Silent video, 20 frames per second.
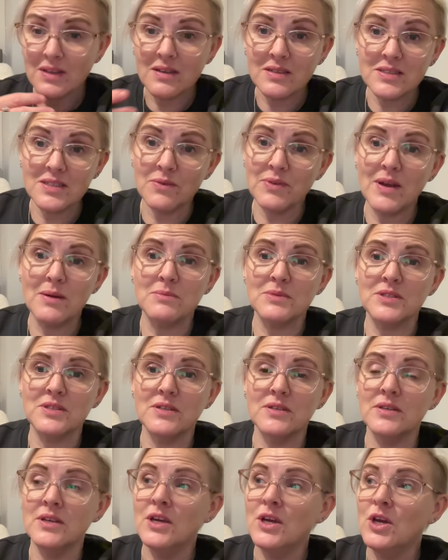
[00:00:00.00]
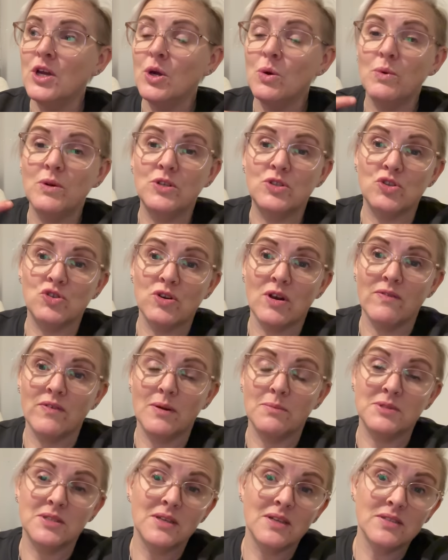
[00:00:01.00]
Southampton. We used to travel
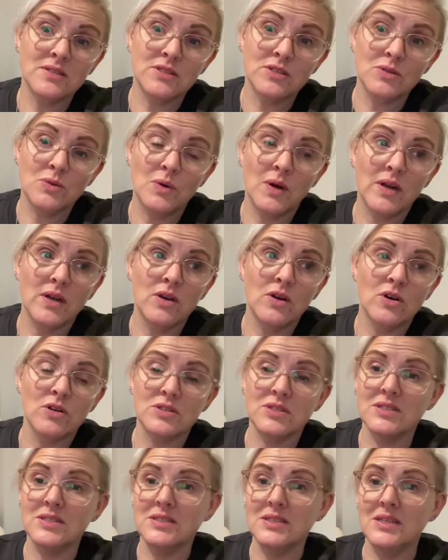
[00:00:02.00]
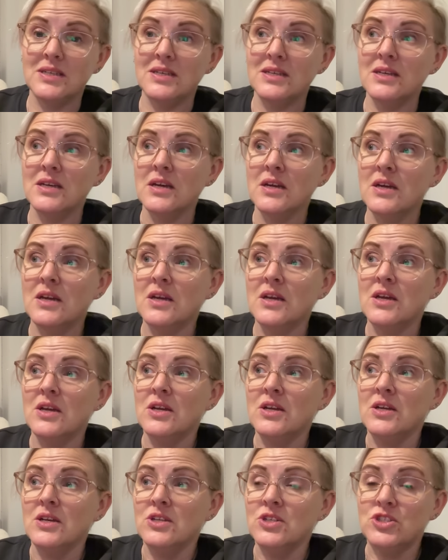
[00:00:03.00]
up to London quite a lot to see
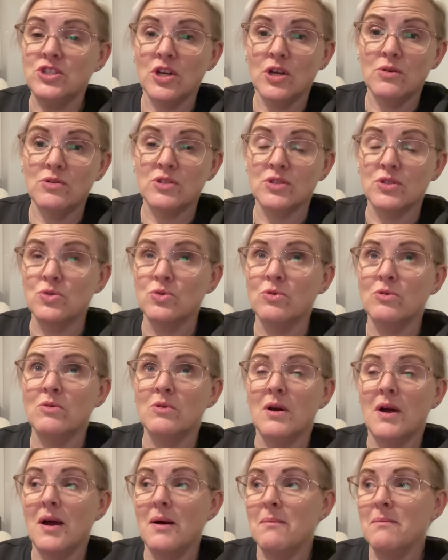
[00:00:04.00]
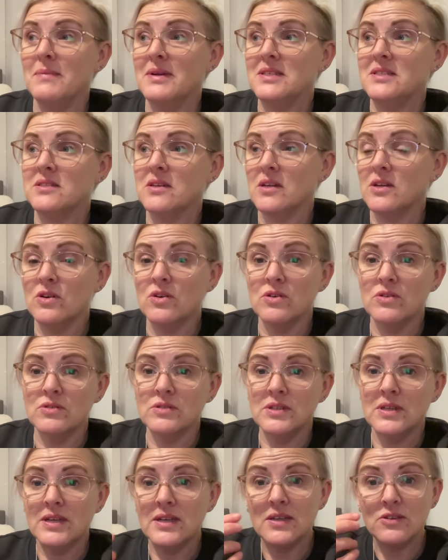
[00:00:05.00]
shows. I saw Miss
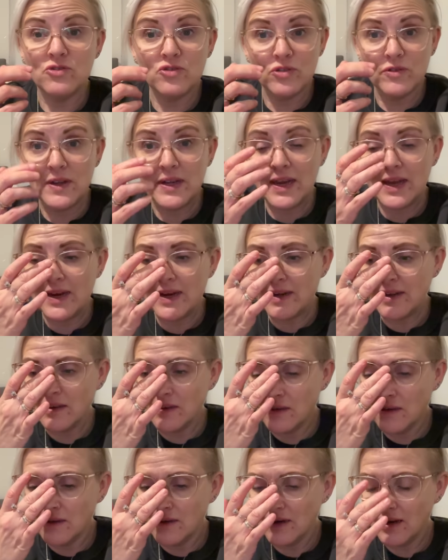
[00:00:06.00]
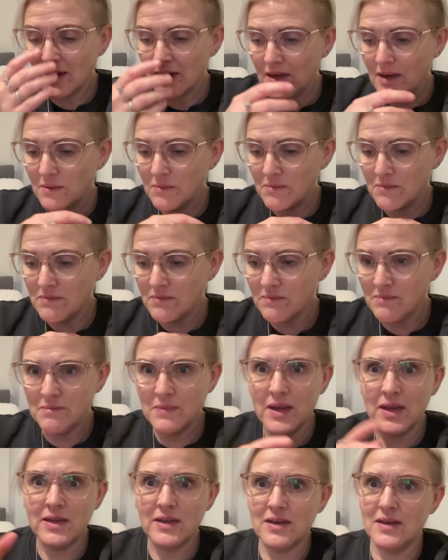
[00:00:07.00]
Saigon in Drury Lane
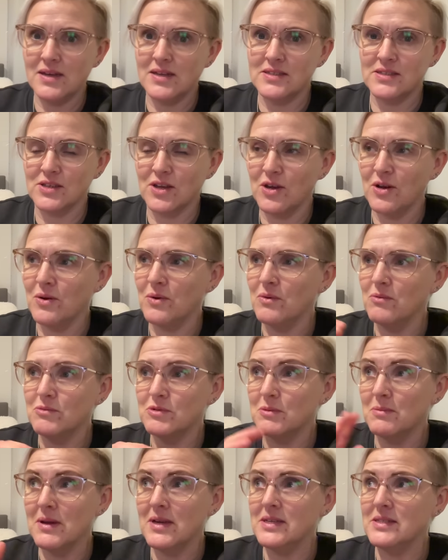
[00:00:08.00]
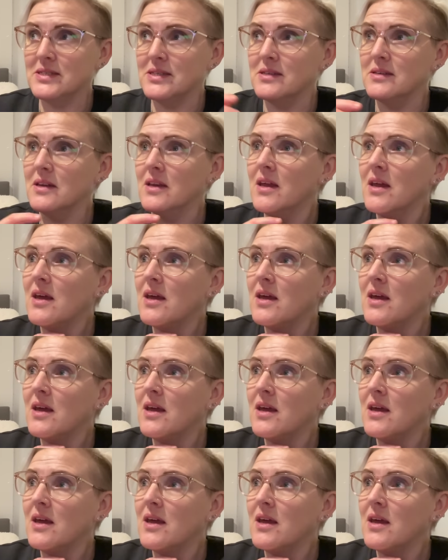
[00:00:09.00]
many years ago. It was amazing.